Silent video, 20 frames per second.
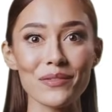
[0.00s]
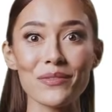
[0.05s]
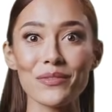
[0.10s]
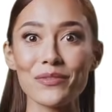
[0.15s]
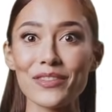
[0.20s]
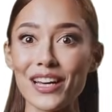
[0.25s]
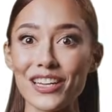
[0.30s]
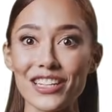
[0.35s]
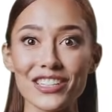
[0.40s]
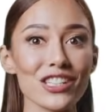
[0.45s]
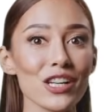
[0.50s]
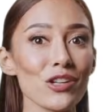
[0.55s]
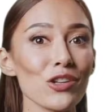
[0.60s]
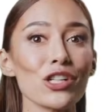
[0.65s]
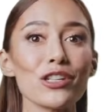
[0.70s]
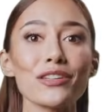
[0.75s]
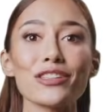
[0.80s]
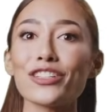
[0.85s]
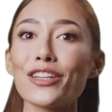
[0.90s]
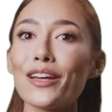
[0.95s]
That is our
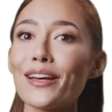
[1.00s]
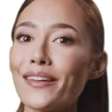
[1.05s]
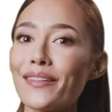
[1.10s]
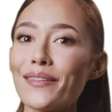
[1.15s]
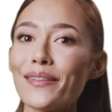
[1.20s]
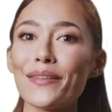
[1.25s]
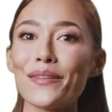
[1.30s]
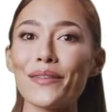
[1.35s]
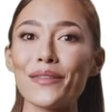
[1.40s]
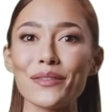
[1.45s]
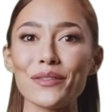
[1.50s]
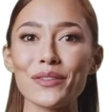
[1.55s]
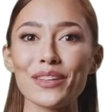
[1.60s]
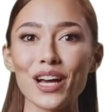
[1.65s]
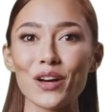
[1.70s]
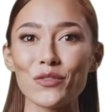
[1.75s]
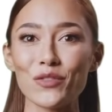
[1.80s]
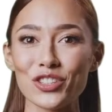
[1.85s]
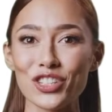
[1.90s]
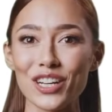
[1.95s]
answer.
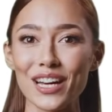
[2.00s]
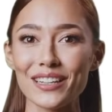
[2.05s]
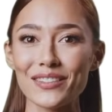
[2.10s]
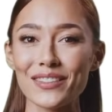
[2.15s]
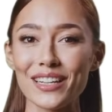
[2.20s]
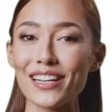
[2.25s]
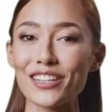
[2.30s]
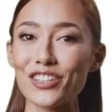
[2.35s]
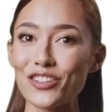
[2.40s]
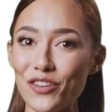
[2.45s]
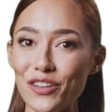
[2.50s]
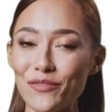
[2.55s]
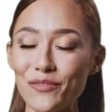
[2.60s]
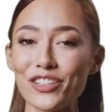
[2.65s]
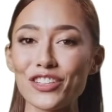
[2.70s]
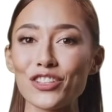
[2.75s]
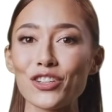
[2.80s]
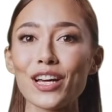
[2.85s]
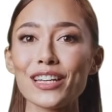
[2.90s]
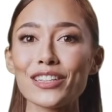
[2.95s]
Now reject the extreme
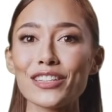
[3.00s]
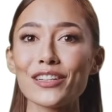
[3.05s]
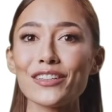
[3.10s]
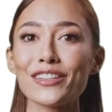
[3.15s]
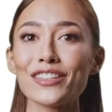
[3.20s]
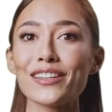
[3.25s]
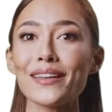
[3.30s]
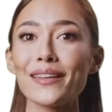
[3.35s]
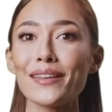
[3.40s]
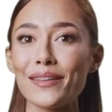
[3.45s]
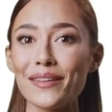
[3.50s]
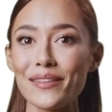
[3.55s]
distractors.